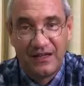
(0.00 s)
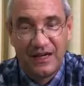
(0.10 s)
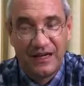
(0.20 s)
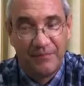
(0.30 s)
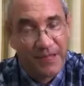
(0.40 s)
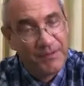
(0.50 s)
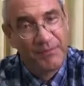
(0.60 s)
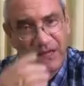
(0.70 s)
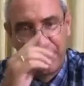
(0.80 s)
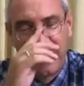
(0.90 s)
And maybe
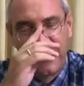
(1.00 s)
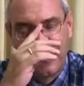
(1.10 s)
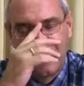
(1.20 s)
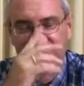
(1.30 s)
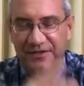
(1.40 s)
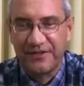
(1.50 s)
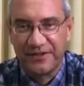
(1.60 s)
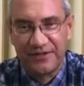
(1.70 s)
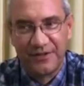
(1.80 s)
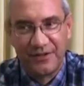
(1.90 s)
my, my English is
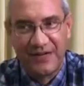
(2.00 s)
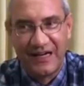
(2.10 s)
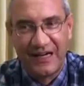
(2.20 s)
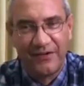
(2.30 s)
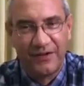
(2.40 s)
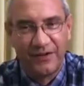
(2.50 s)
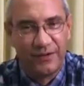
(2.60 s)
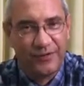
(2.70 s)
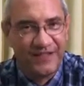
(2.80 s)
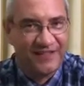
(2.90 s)
not you know I have a
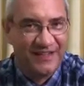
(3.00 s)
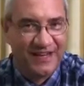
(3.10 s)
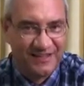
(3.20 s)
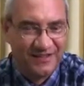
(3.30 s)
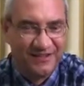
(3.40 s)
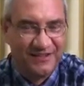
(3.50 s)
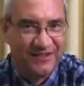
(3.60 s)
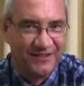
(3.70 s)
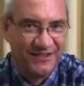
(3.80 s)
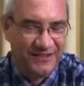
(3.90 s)
Norwegian accent
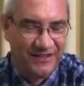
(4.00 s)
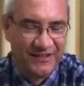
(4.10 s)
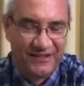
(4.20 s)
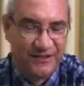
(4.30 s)
and, and things like that.